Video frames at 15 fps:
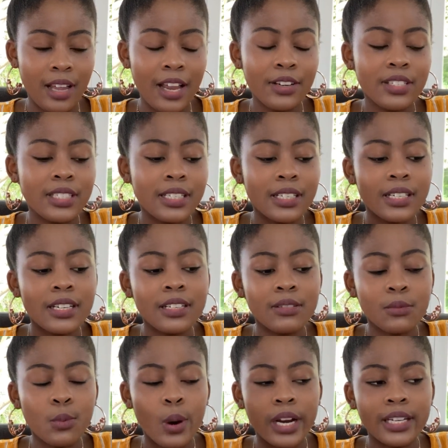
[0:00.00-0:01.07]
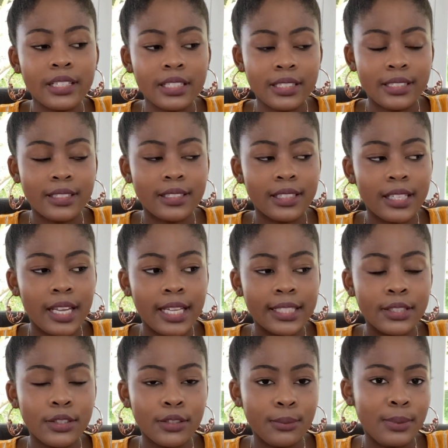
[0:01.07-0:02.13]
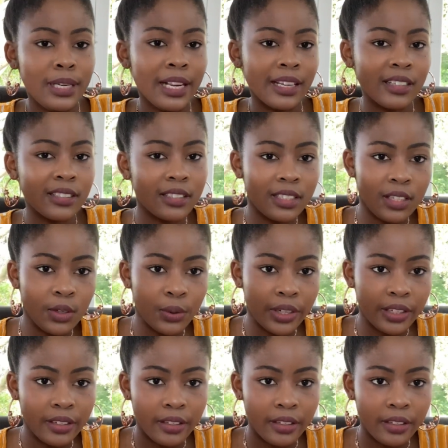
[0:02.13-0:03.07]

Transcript: I didn't want it to be like a secret,